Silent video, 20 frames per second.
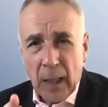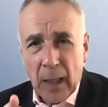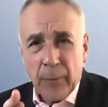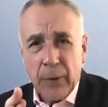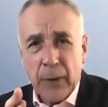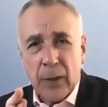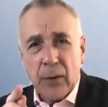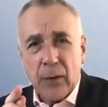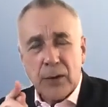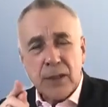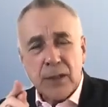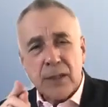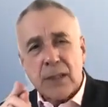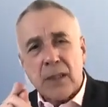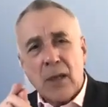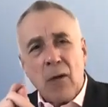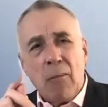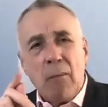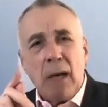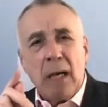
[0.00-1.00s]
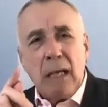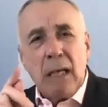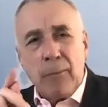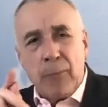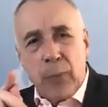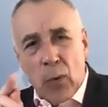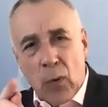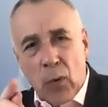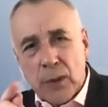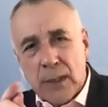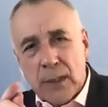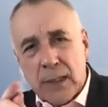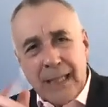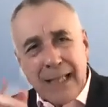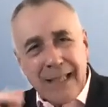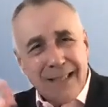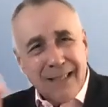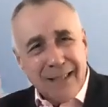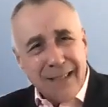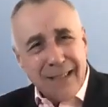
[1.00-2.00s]
But of course, so many boards
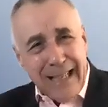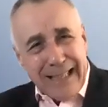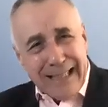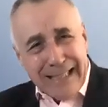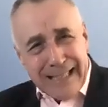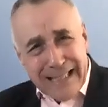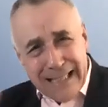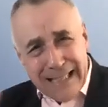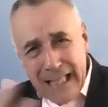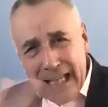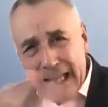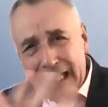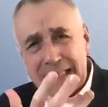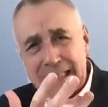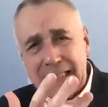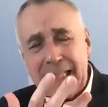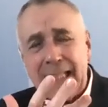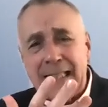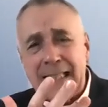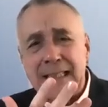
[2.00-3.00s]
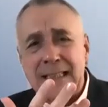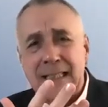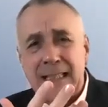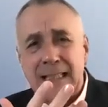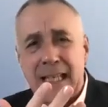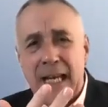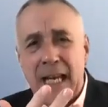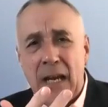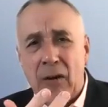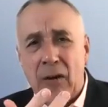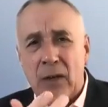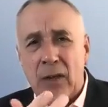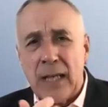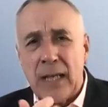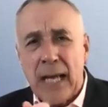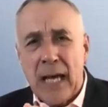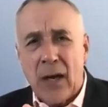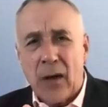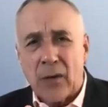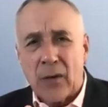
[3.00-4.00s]
get sucked into the here and
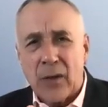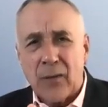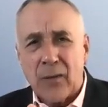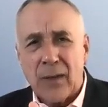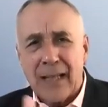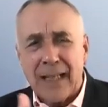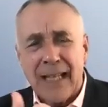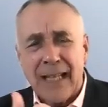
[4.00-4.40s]
now, don't they?